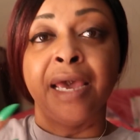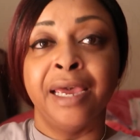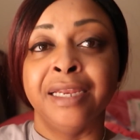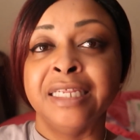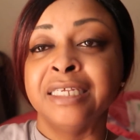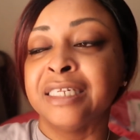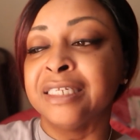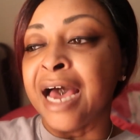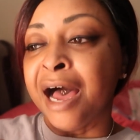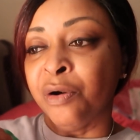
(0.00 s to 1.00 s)
And this
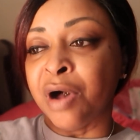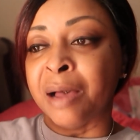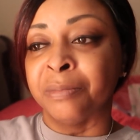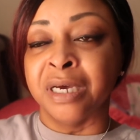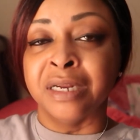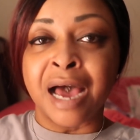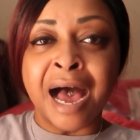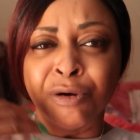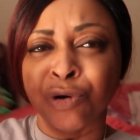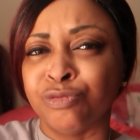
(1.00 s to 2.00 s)
is how I'm gonna,
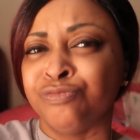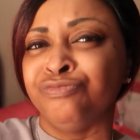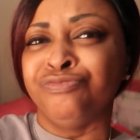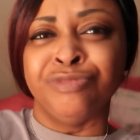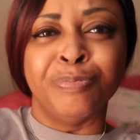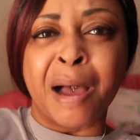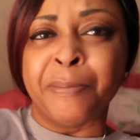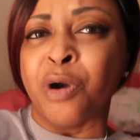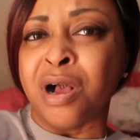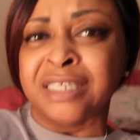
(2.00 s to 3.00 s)
how my
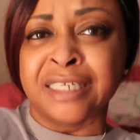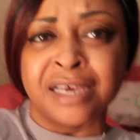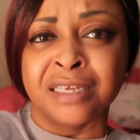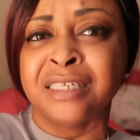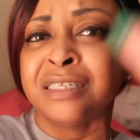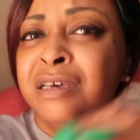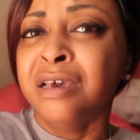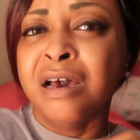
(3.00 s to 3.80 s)
process